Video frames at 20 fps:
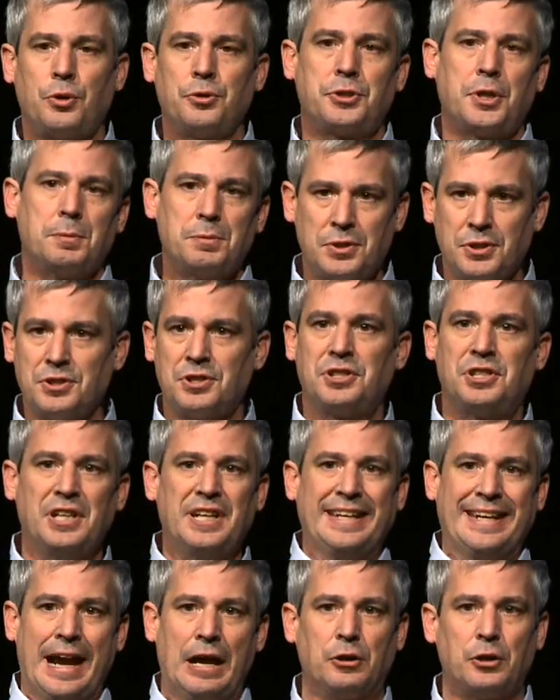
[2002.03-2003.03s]
substances
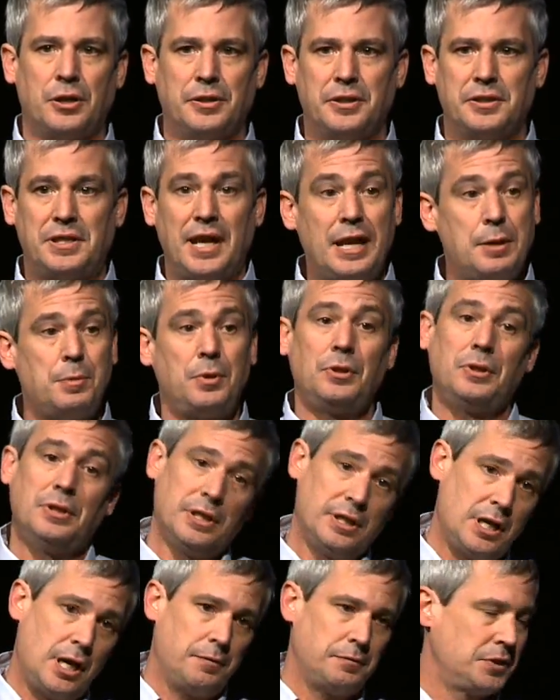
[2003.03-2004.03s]
sitting out on the table, and
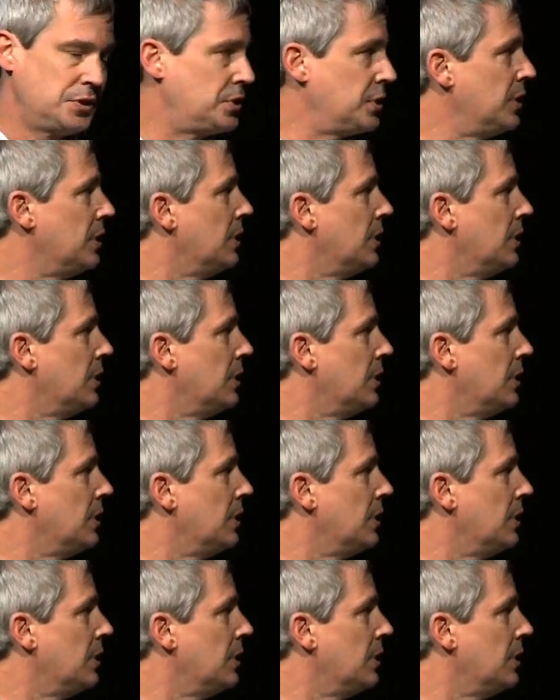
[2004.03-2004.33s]
obviously